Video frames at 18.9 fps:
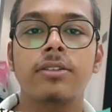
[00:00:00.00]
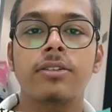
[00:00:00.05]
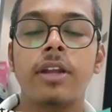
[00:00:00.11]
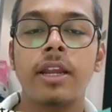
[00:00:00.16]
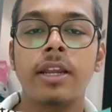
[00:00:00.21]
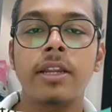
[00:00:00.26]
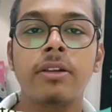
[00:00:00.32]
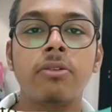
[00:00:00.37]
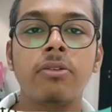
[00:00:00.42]

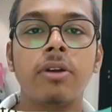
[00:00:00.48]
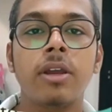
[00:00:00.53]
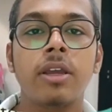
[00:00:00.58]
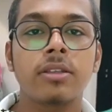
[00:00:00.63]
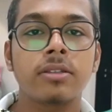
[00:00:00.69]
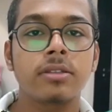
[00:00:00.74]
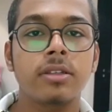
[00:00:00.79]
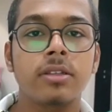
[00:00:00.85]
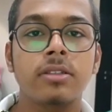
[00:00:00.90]
trying to
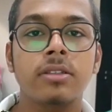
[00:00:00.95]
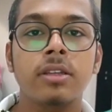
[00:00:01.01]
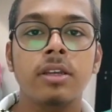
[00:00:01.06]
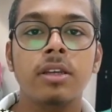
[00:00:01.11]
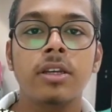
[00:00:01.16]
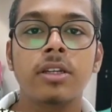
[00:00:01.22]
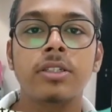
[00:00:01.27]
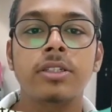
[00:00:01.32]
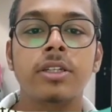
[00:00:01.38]

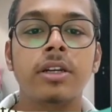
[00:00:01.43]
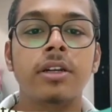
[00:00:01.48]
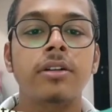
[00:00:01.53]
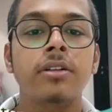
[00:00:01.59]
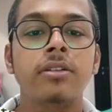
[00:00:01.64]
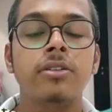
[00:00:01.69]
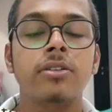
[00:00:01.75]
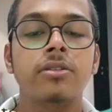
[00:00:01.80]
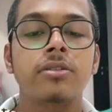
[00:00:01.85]
access
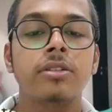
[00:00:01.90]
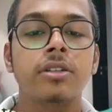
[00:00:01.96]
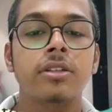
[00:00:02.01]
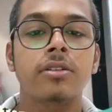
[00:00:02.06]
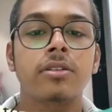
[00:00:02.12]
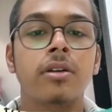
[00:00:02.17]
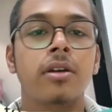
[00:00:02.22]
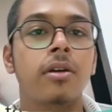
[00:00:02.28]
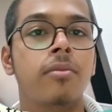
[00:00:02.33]
shared
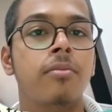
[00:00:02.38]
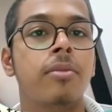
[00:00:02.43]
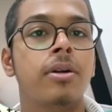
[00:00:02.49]
resources,